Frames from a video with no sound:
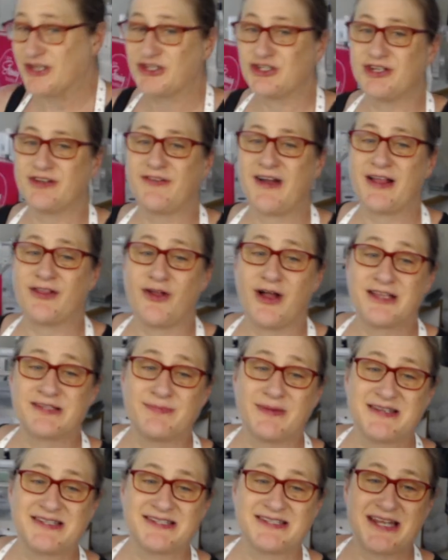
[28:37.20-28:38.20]
I should have, I
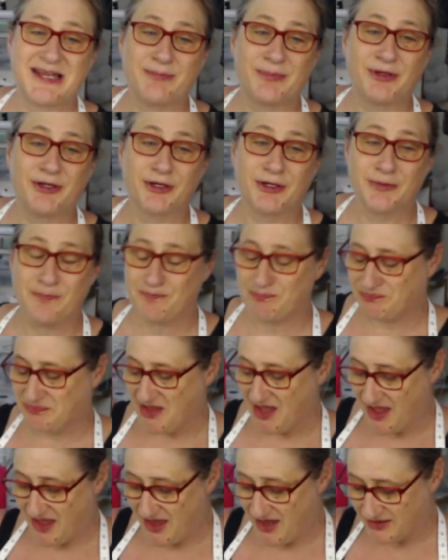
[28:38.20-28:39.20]
lost my stapler,
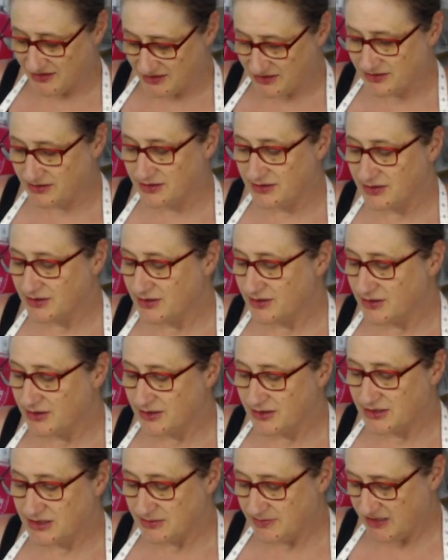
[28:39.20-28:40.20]
and
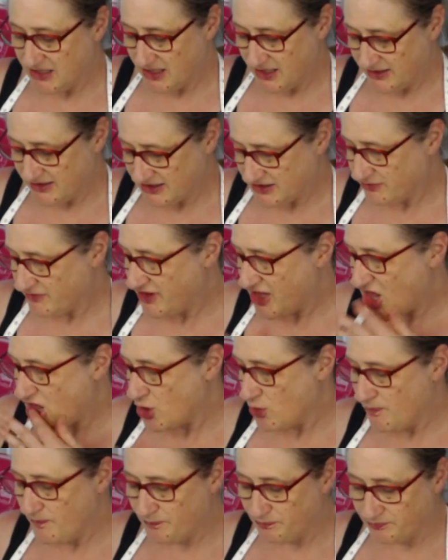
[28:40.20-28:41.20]
to be honest with
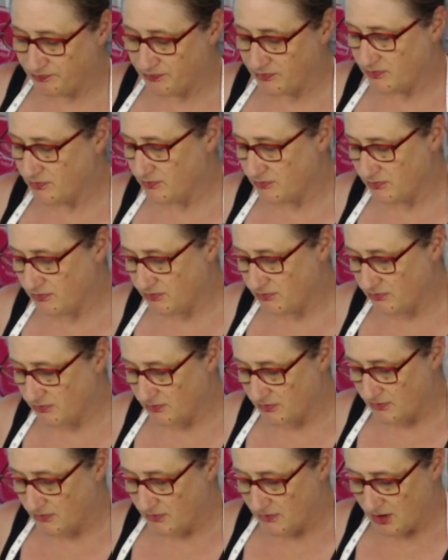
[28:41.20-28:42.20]
you,
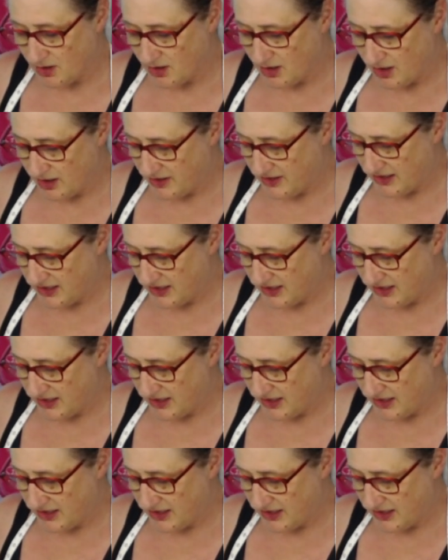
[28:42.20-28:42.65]
I